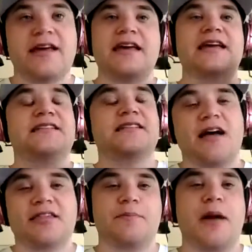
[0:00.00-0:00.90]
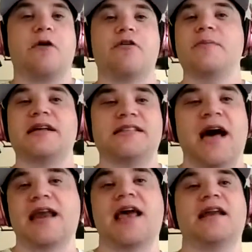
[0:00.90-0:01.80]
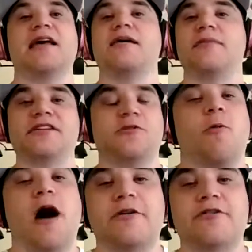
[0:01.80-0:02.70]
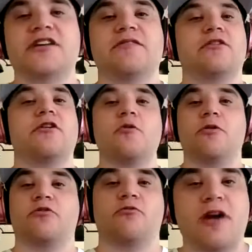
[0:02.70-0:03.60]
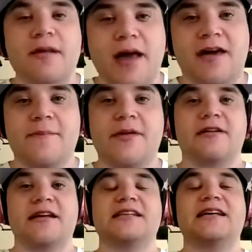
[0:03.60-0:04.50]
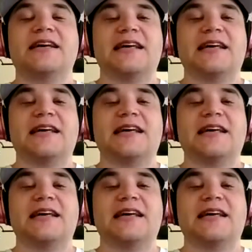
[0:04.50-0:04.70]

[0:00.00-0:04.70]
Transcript: He's got the power to be a tight end, but he's a wide receiver with running back abilities.